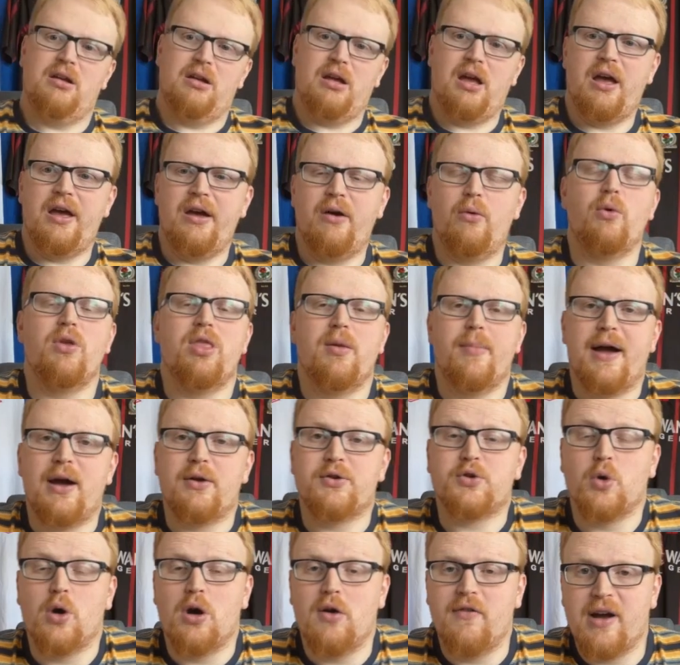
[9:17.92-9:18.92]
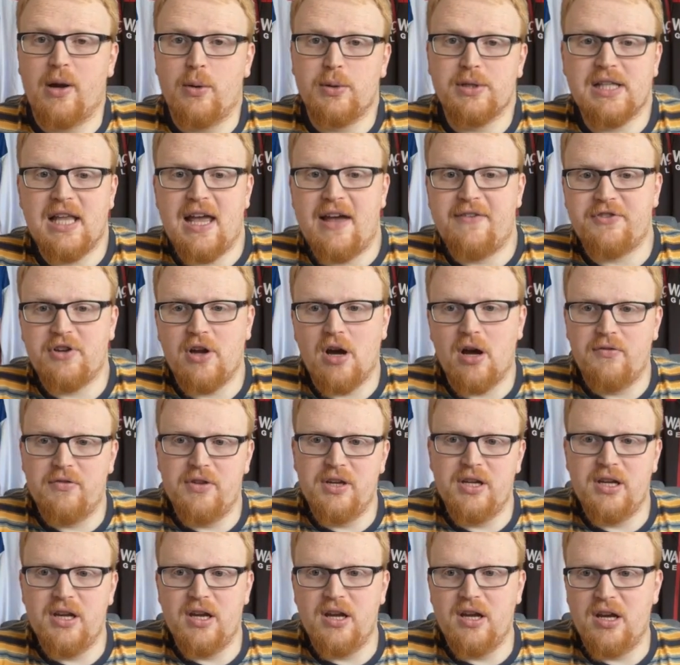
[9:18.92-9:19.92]
with about 12 hours left of
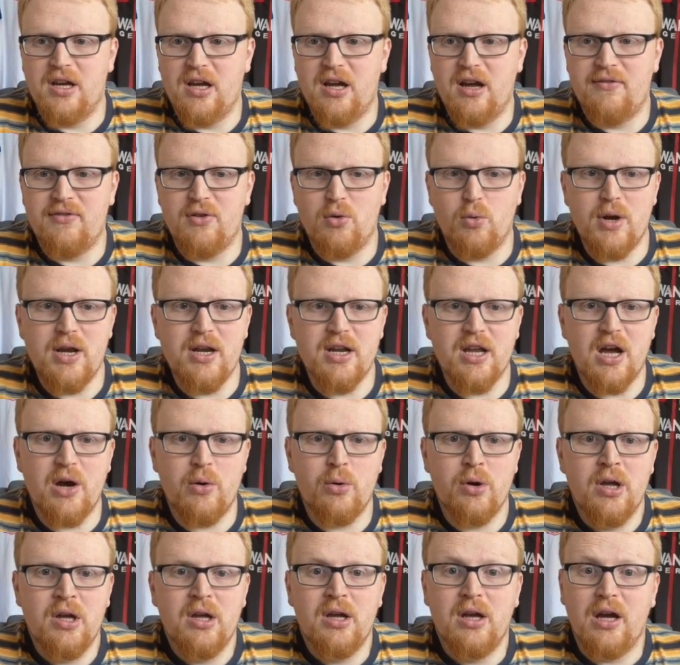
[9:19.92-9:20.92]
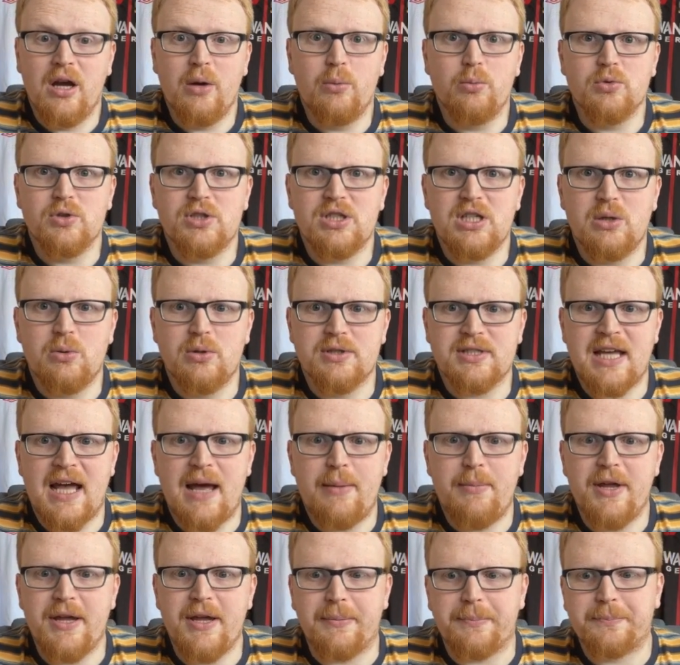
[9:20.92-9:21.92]
the window, and we'll see what's
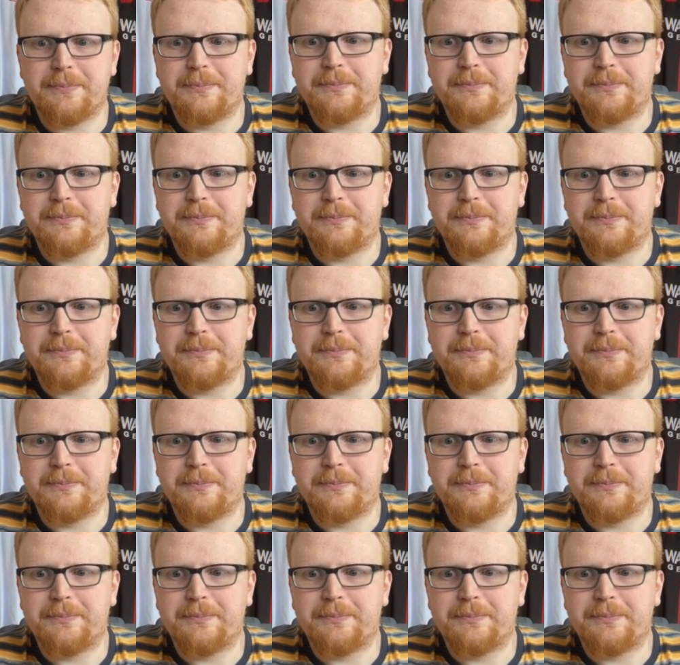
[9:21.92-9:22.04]
happening.